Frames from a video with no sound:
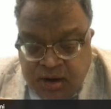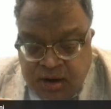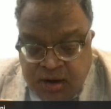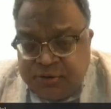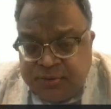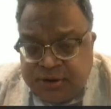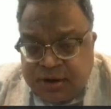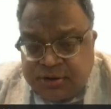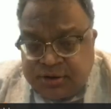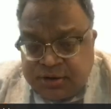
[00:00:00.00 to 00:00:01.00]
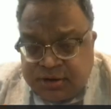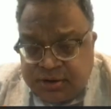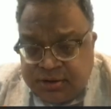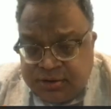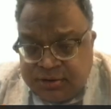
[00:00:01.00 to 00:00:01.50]
you should be
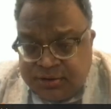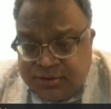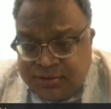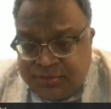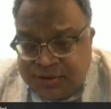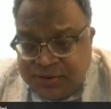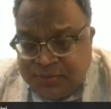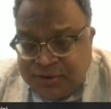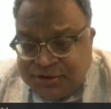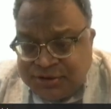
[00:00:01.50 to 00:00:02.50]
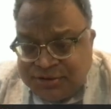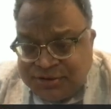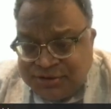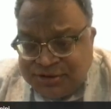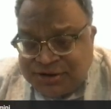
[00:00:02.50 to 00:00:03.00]
transiting because
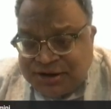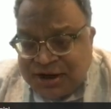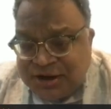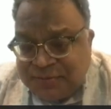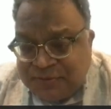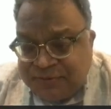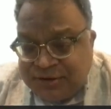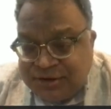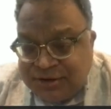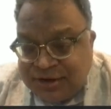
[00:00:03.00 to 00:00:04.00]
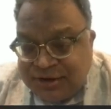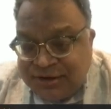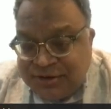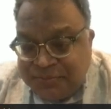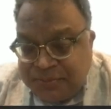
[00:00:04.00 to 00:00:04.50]
this is another profession
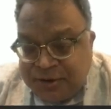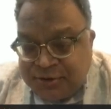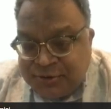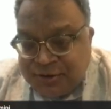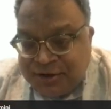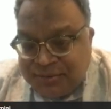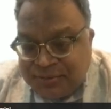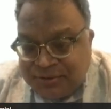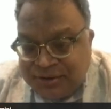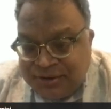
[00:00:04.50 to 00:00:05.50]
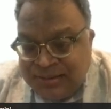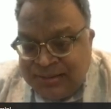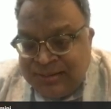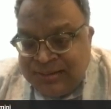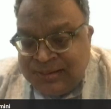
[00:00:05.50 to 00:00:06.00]
and people are talking about it.
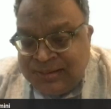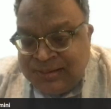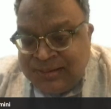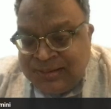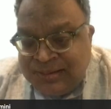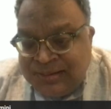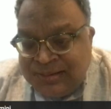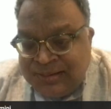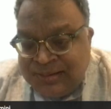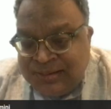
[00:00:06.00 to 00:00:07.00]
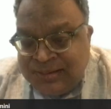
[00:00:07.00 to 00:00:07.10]
You should transit